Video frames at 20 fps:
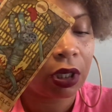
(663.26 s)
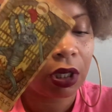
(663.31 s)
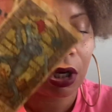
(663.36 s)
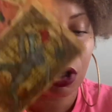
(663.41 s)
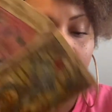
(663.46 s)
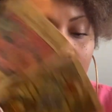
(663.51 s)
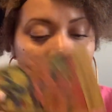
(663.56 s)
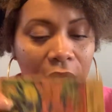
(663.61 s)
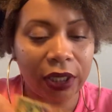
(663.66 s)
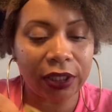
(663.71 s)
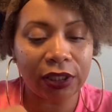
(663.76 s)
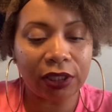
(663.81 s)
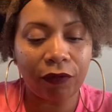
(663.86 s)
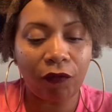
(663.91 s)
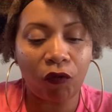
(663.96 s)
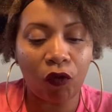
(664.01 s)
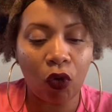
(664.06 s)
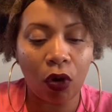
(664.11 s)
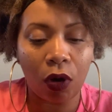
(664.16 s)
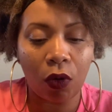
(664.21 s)
Okay, the
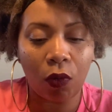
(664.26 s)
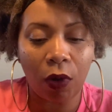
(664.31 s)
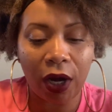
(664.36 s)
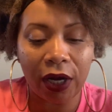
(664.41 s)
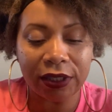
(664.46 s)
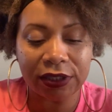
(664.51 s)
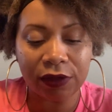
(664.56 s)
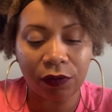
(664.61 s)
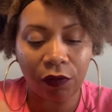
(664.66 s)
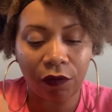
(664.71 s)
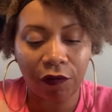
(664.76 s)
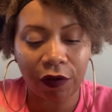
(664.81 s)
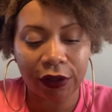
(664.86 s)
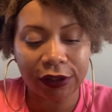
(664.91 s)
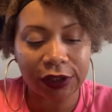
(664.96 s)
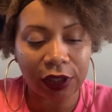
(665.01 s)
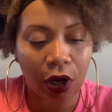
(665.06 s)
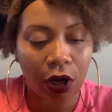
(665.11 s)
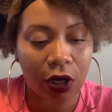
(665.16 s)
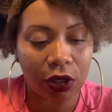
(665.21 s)
Four of Wands in
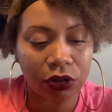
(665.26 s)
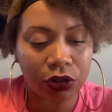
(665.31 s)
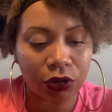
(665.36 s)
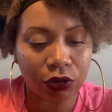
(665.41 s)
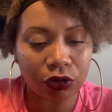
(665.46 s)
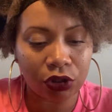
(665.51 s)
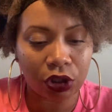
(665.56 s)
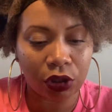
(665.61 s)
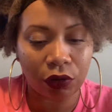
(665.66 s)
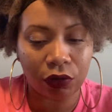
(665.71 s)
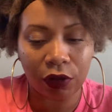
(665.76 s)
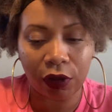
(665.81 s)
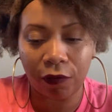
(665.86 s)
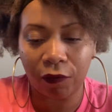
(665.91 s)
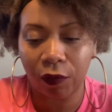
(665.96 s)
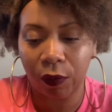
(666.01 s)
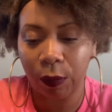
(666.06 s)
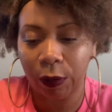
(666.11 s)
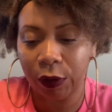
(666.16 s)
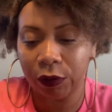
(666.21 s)
reverse also showed up
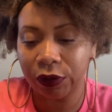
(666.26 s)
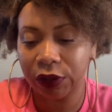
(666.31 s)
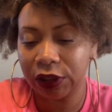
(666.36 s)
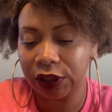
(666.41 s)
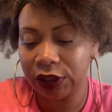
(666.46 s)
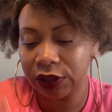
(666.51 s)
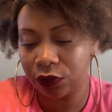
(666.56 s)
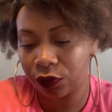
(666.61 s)
for both of these